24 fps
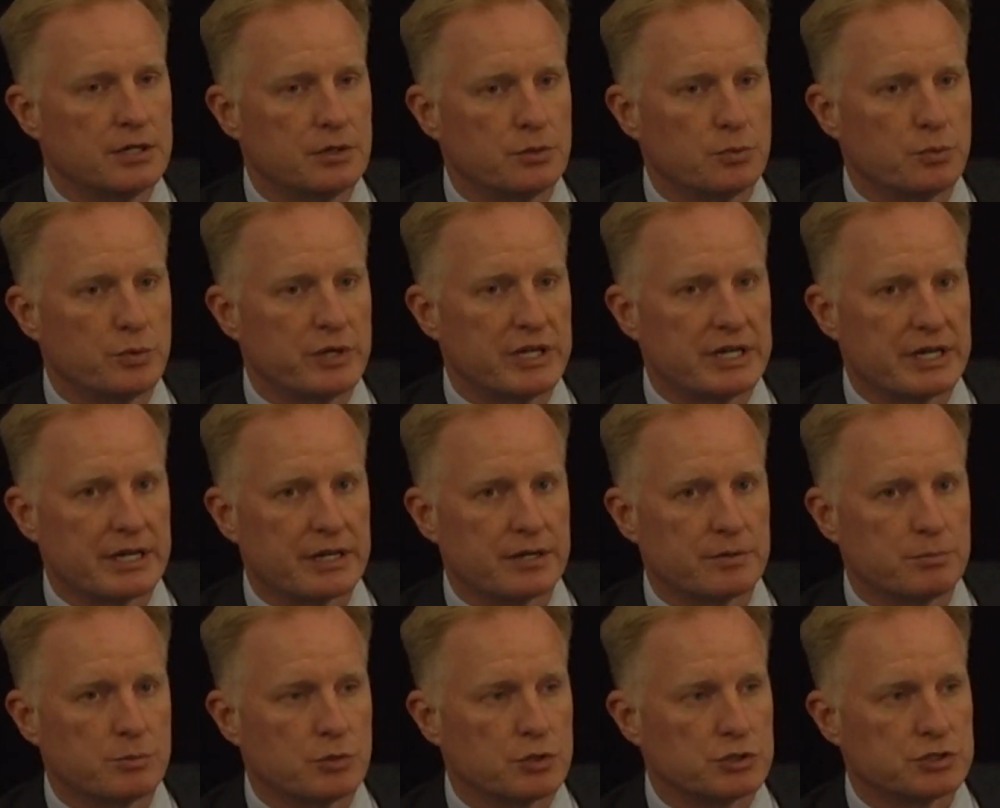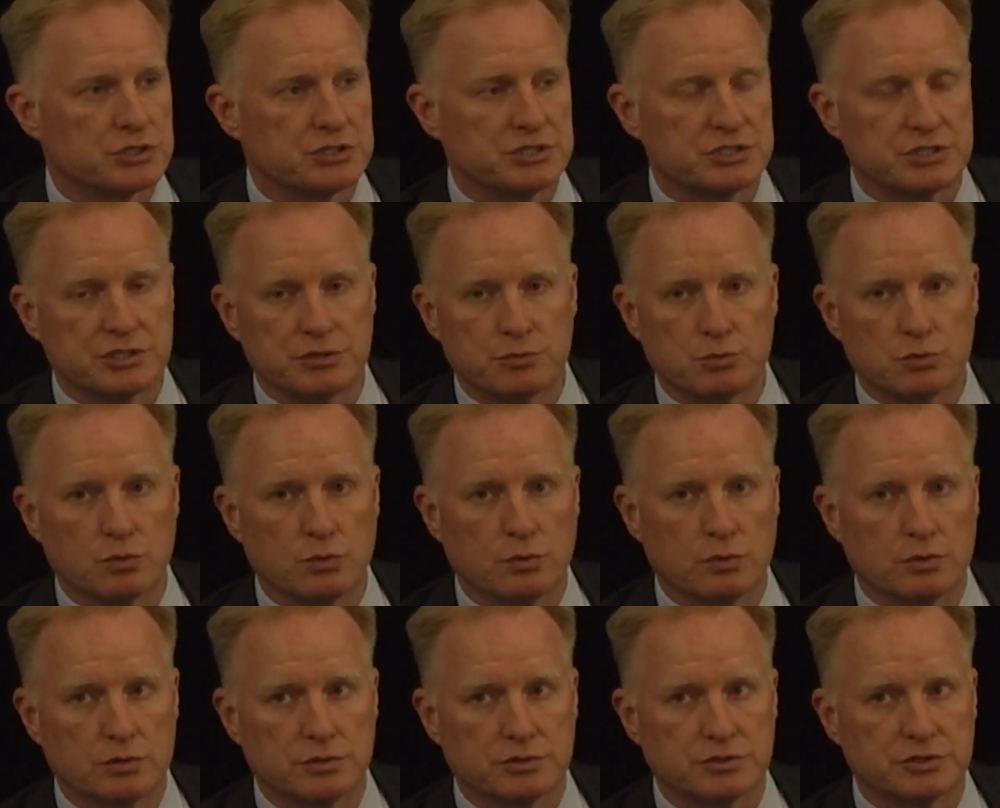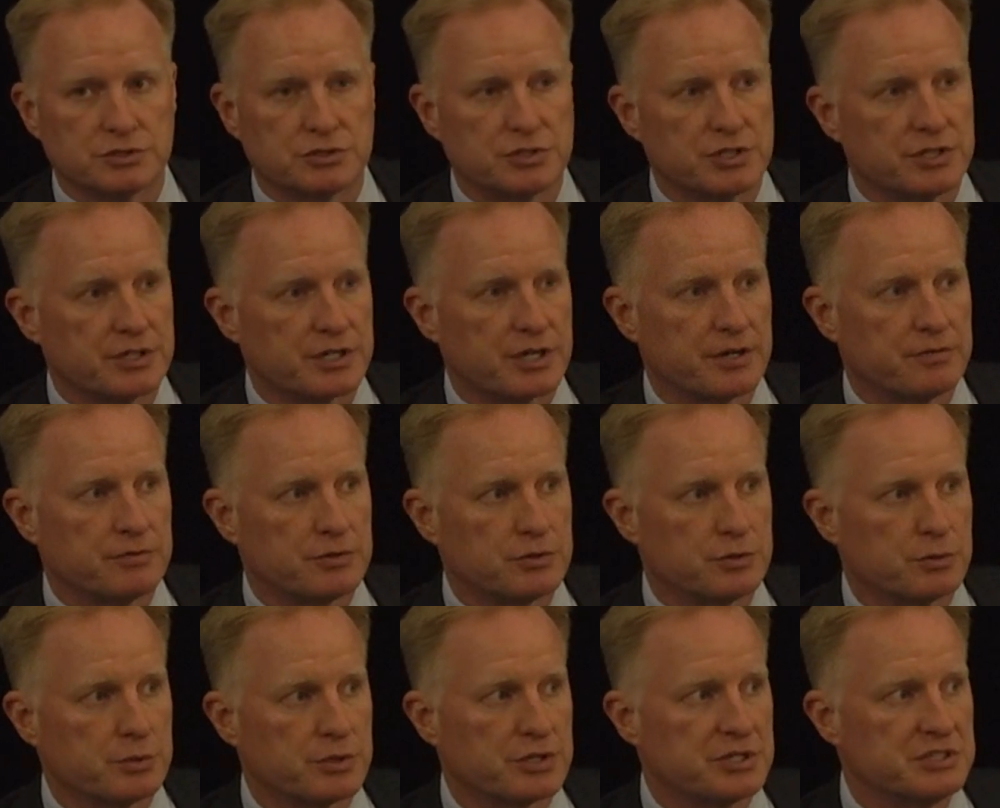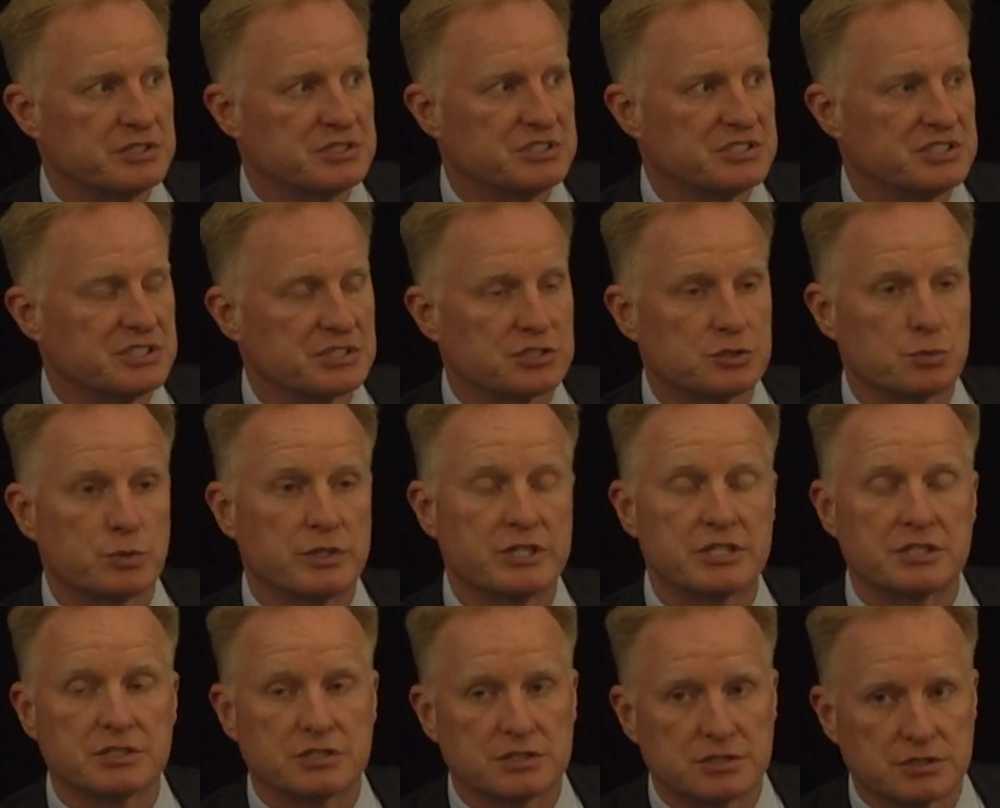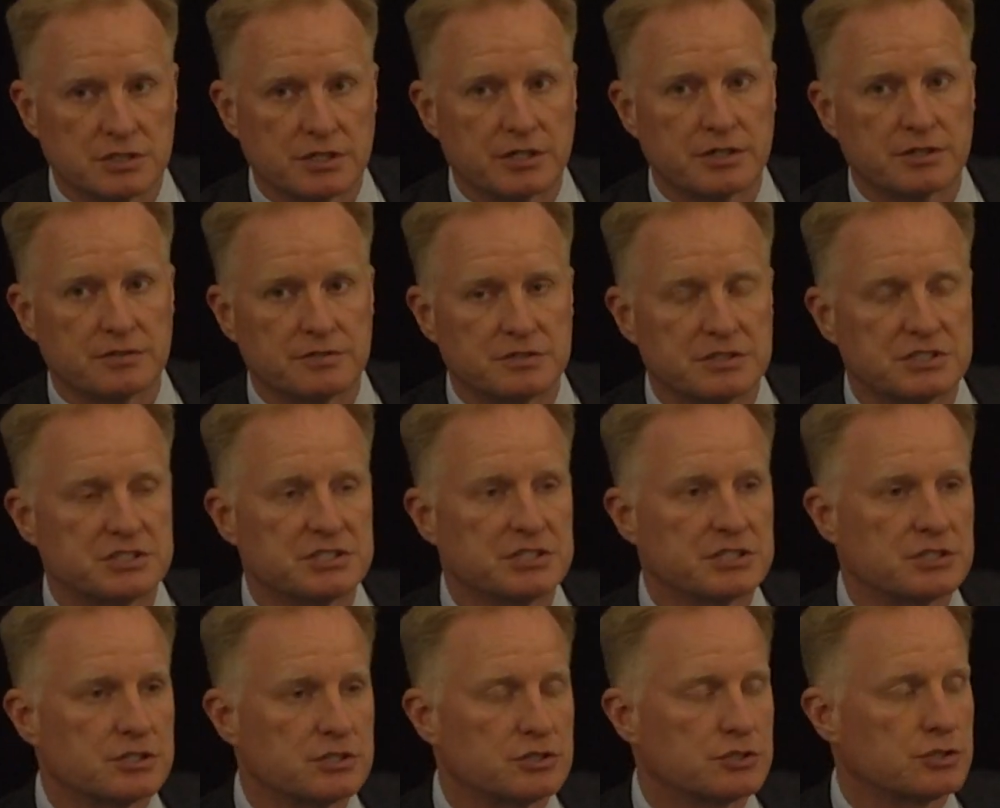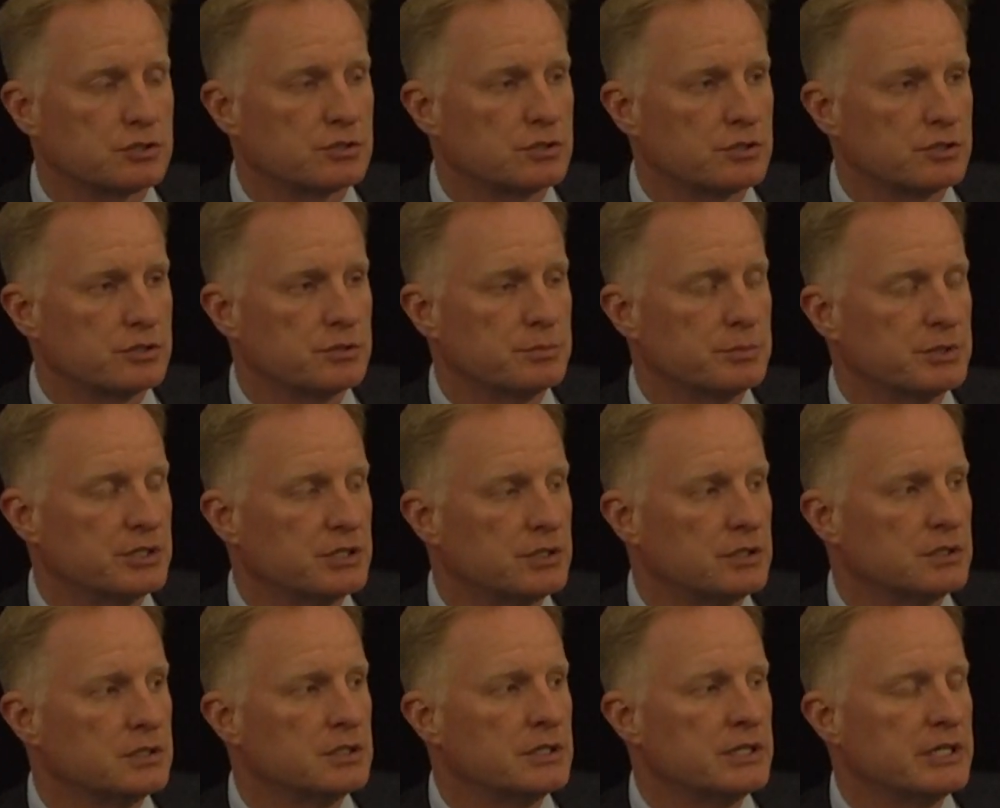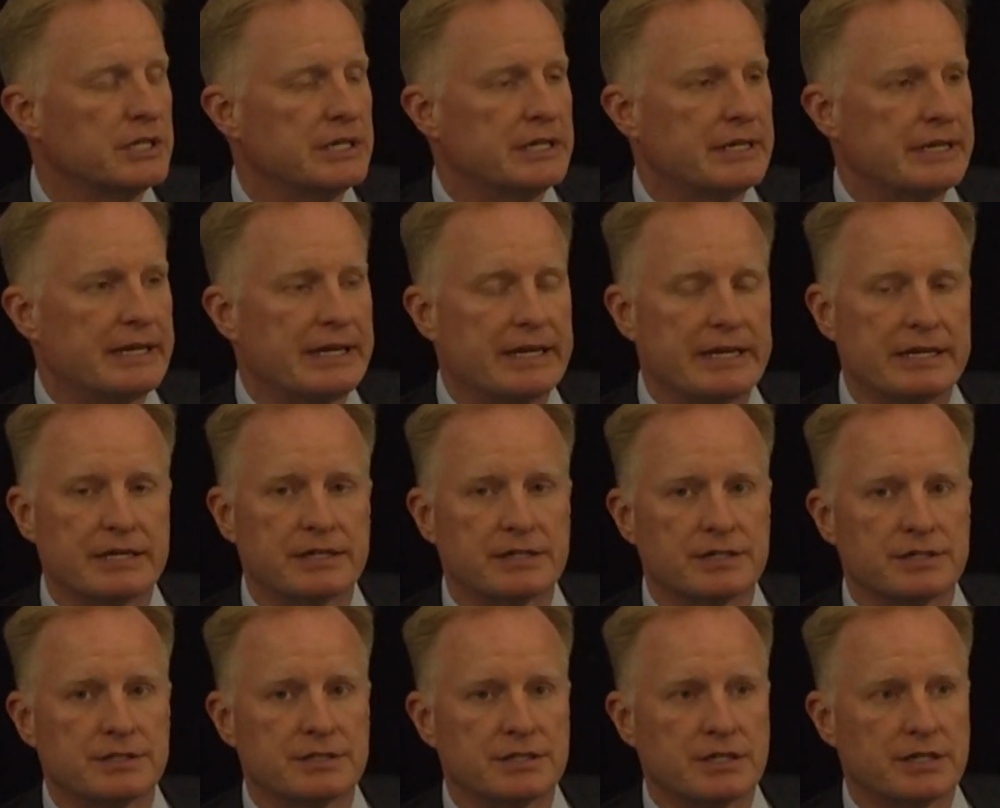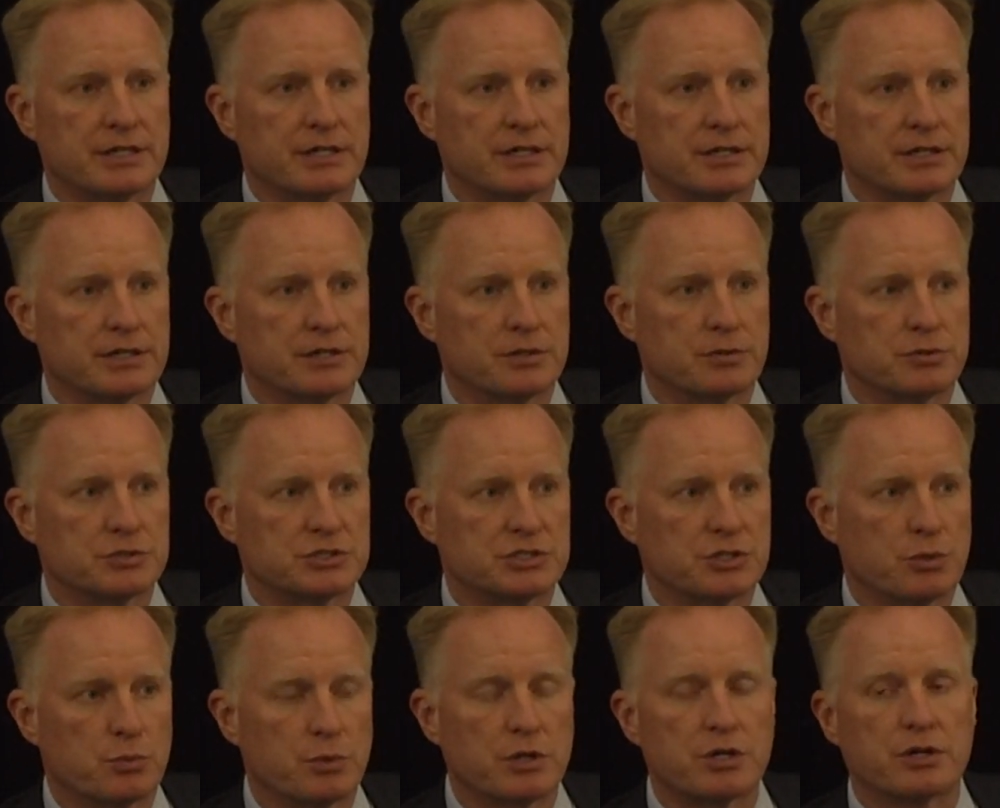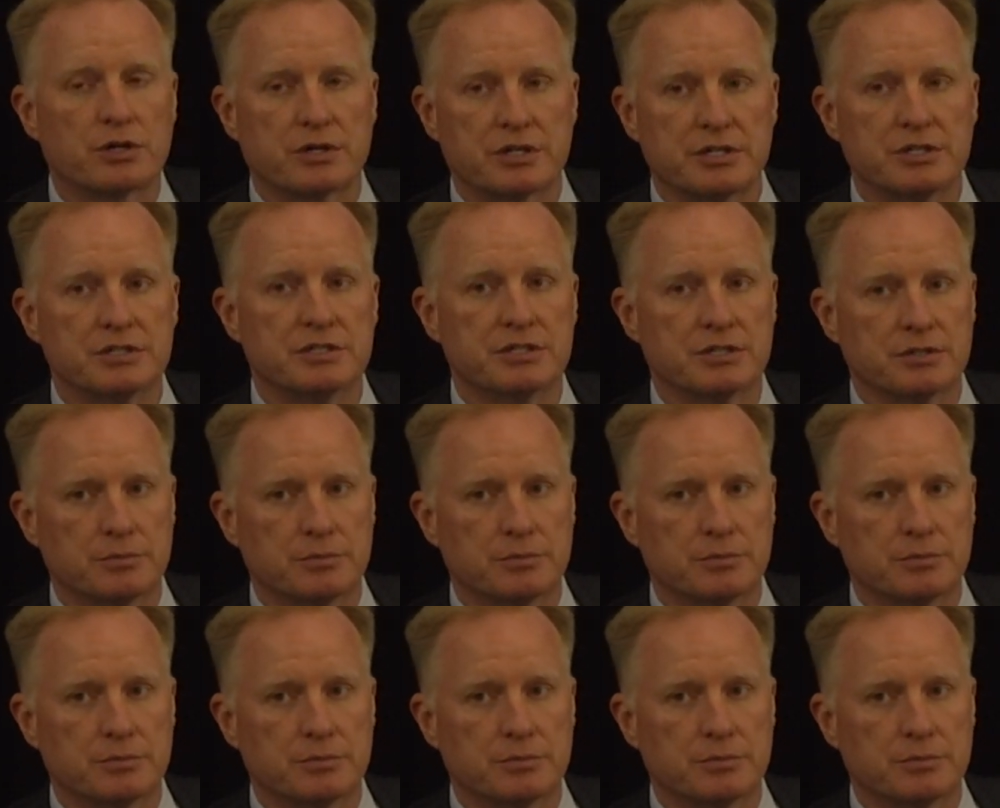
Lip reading: We had emergency rules to the governor within 6 weeks of his signature on the bill, and so we are into